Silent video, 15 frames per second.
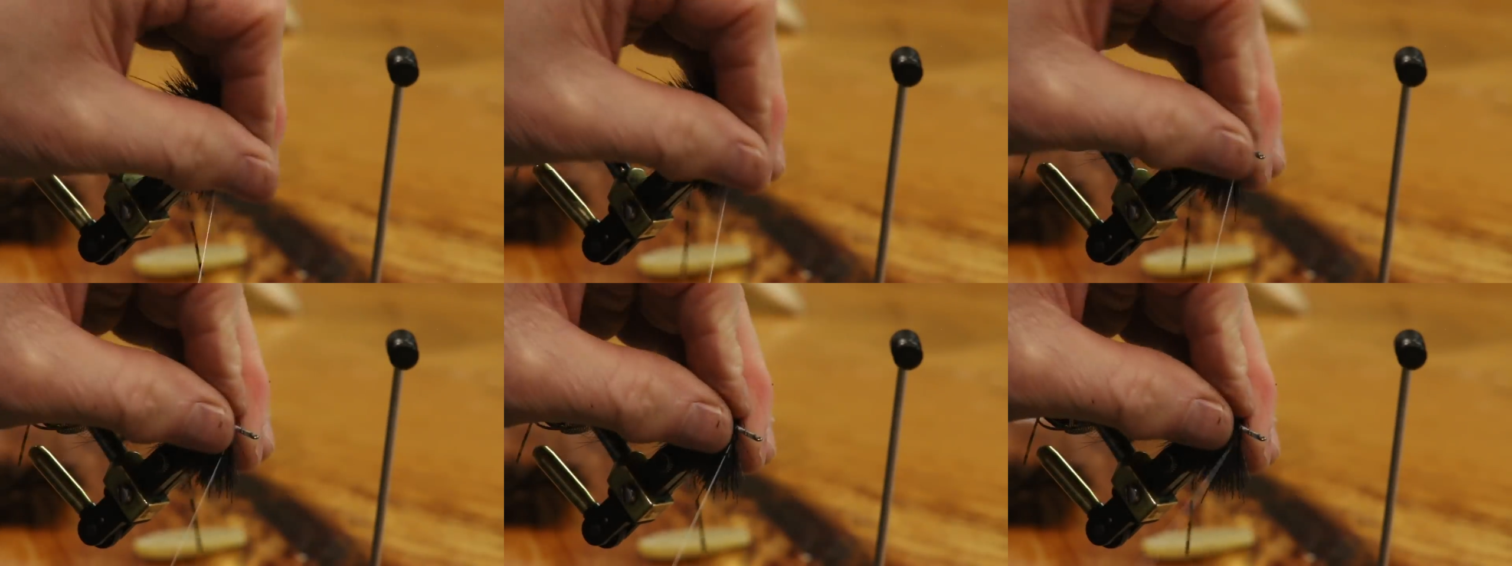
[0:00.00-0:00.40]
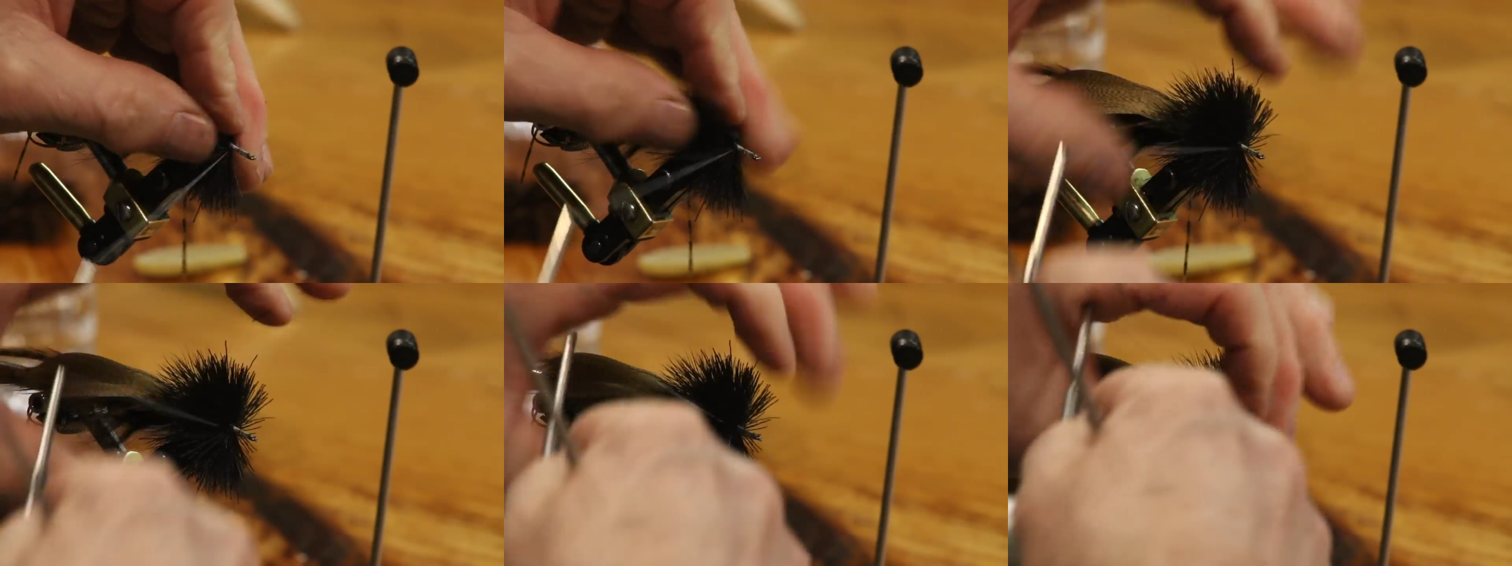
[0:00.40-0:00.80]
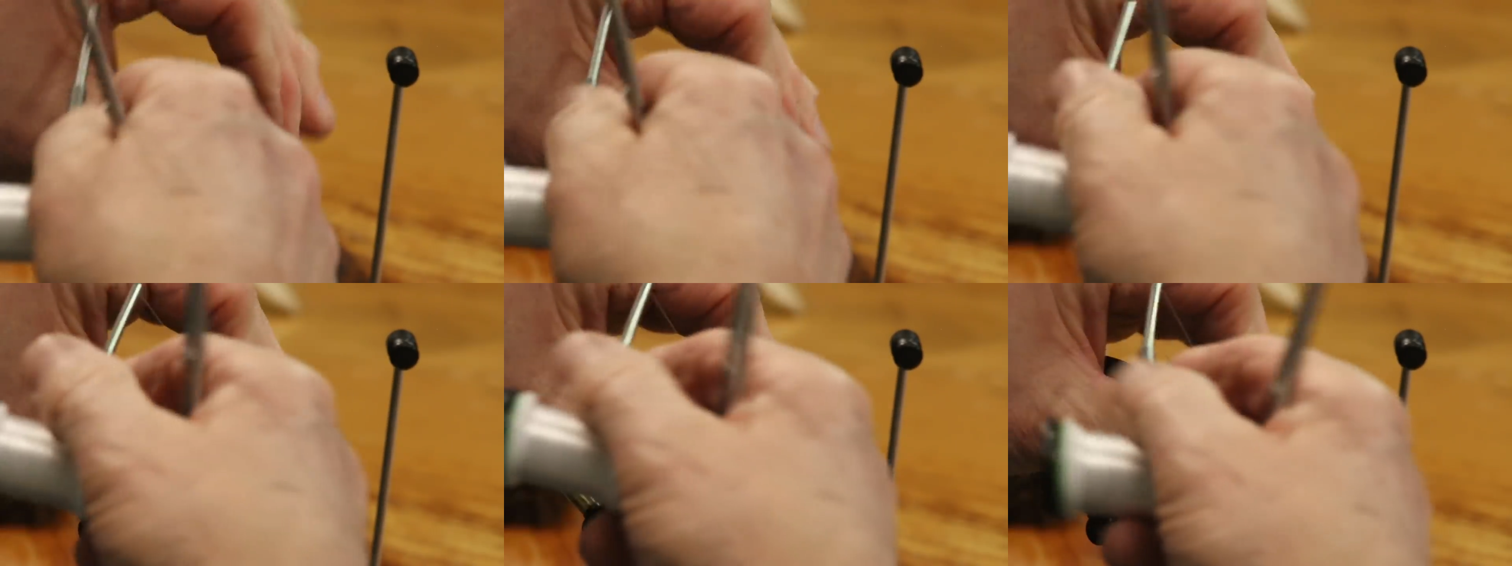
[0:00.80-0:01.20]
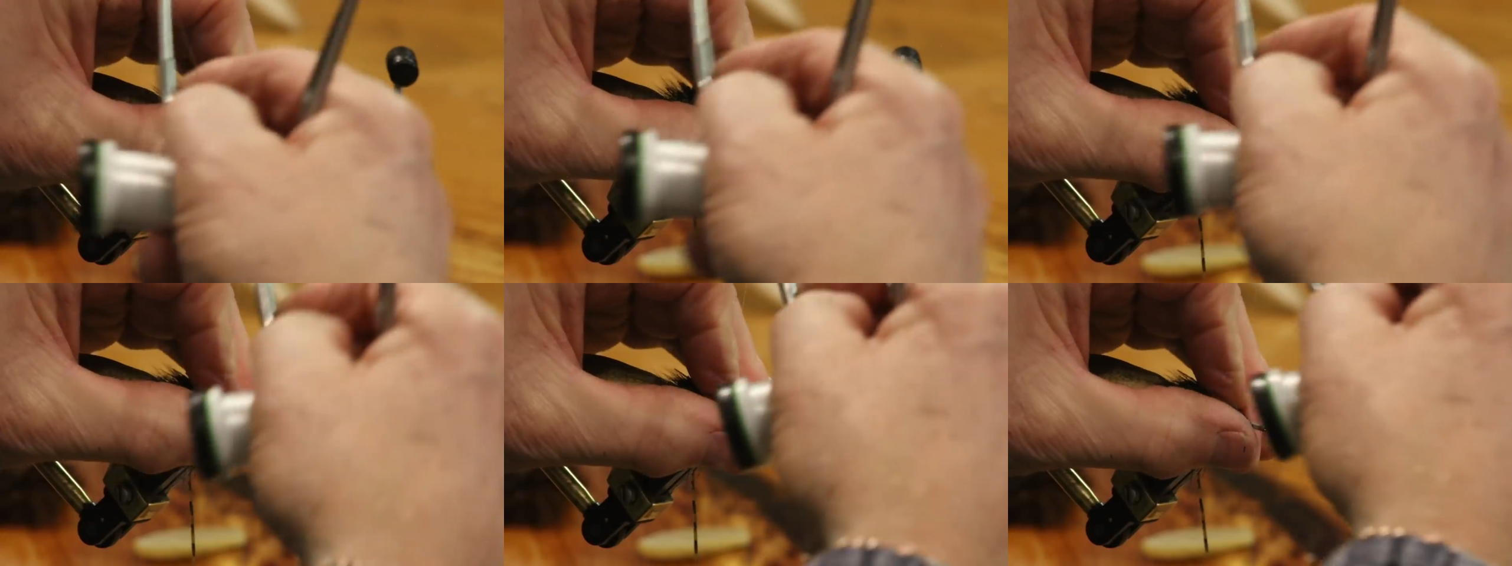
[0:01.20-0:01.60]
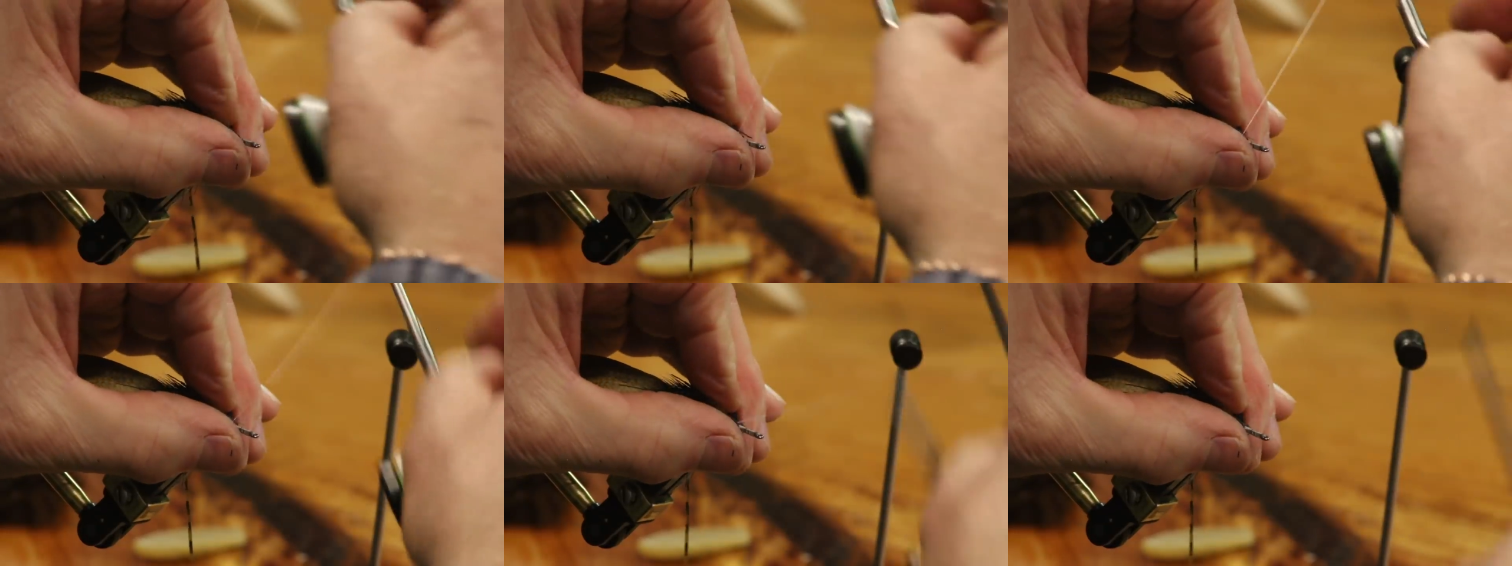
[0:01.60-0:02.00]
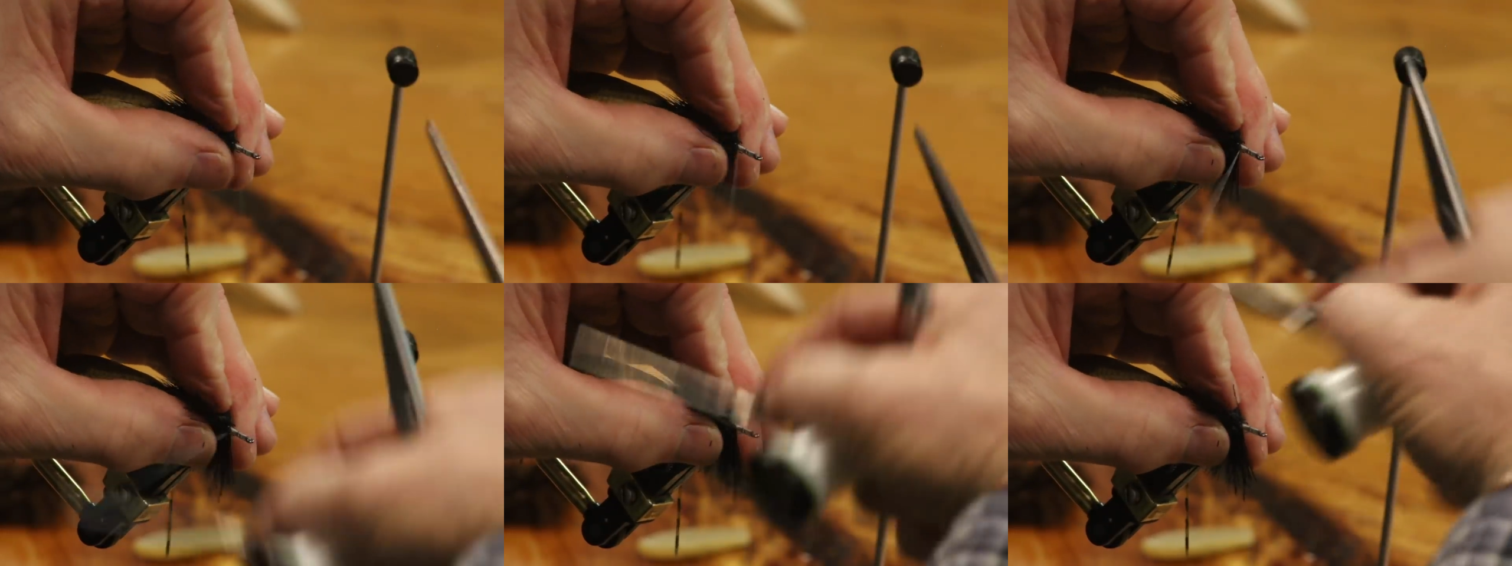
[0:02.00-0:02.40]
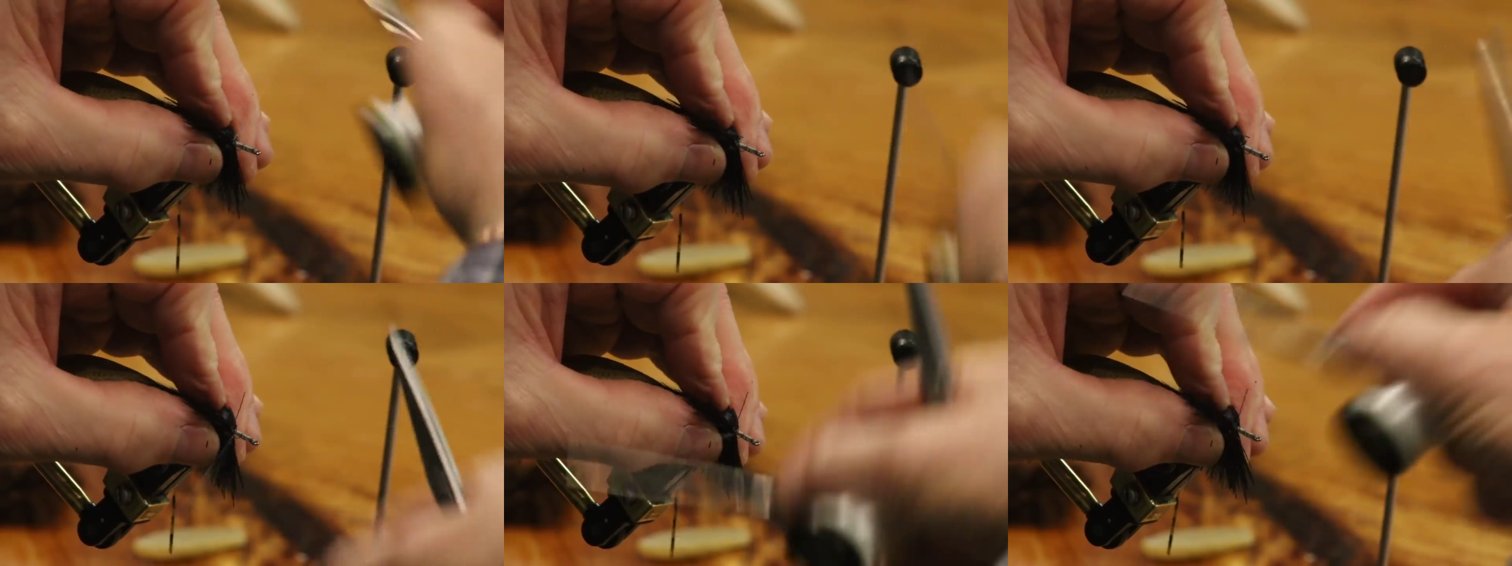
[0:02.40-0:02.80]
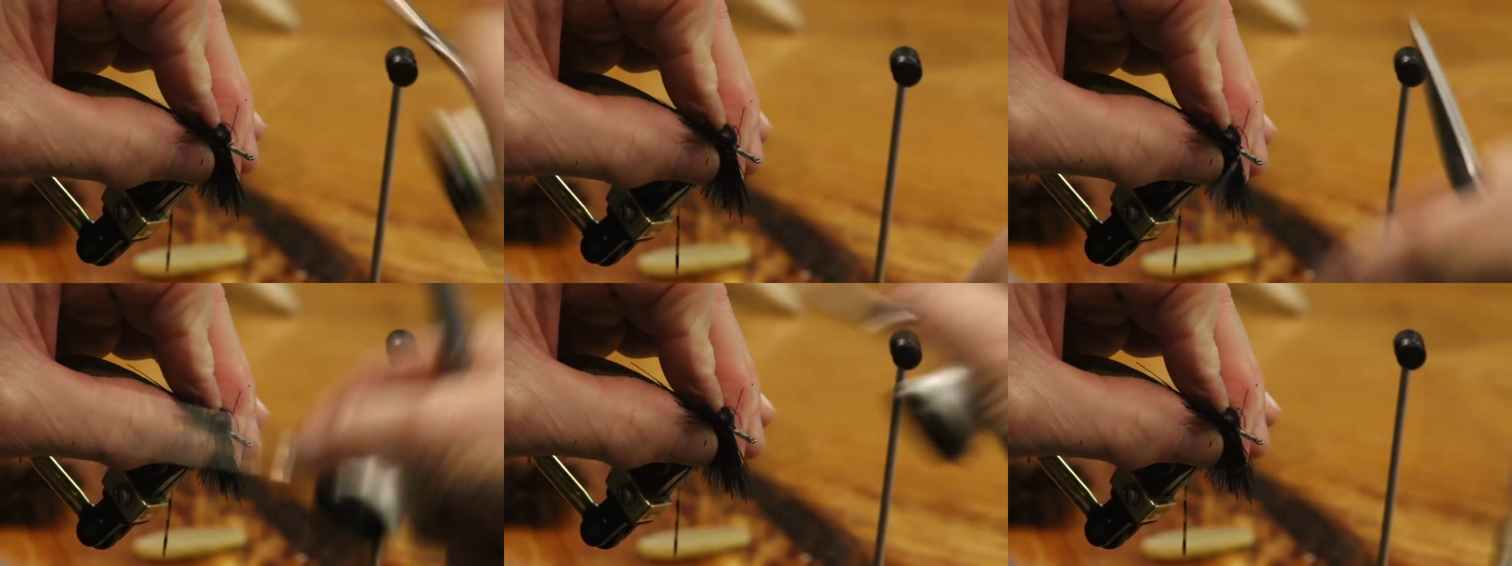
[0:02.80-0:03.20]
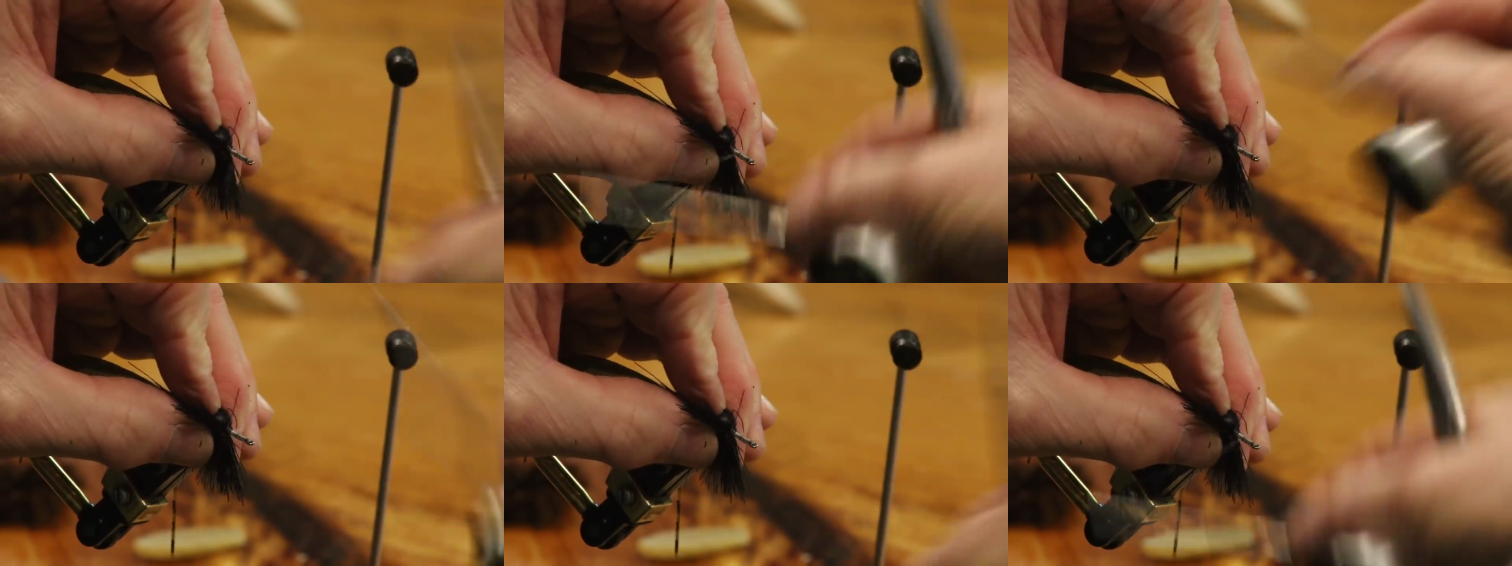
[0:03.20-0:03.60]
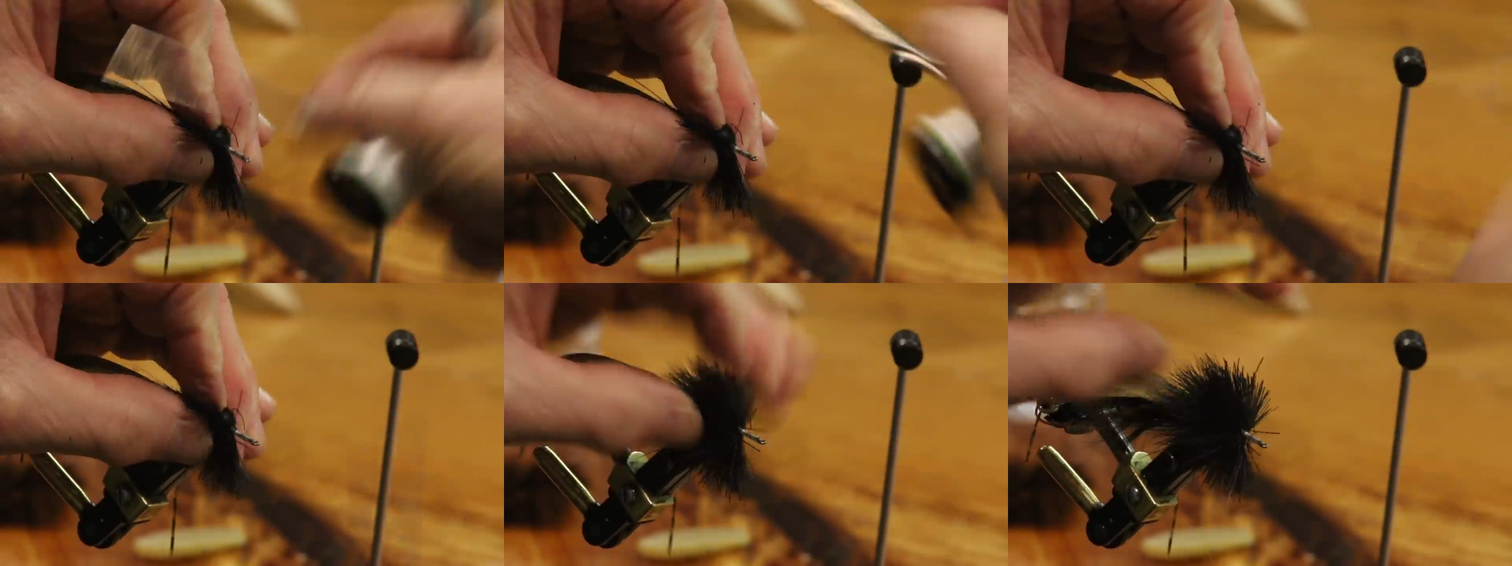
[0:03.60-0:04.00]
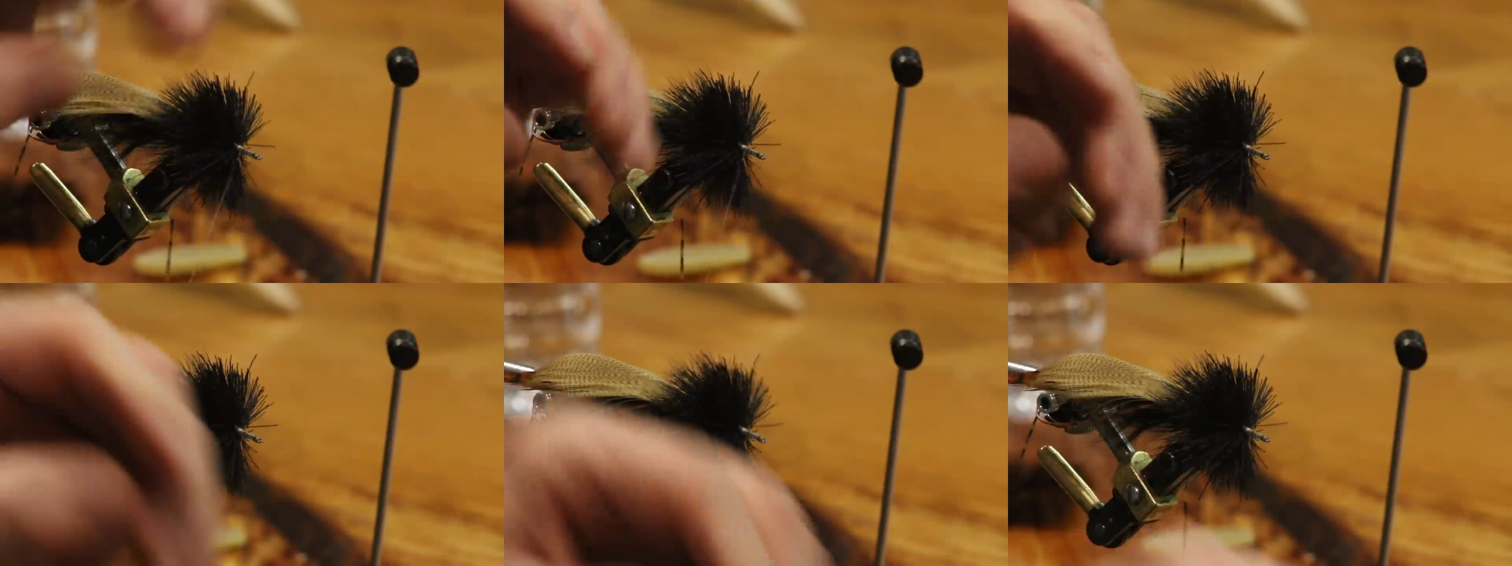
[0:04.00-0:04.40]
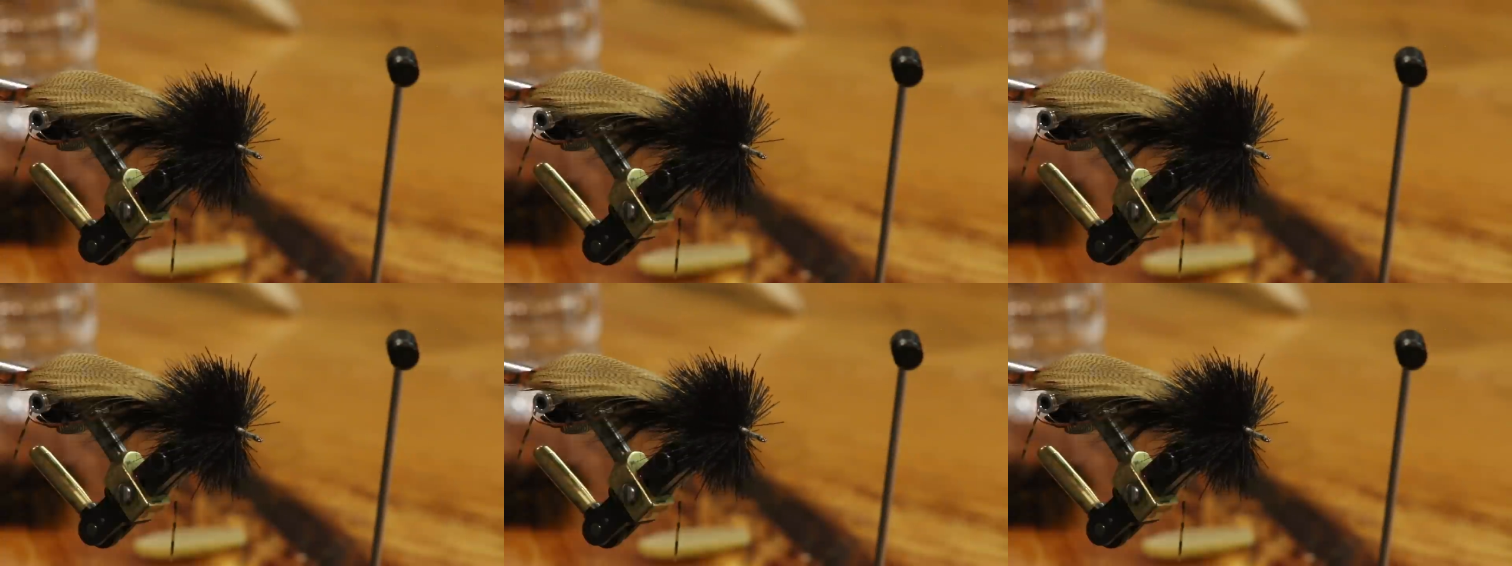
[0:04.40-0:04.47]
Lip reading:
(no speaker visible)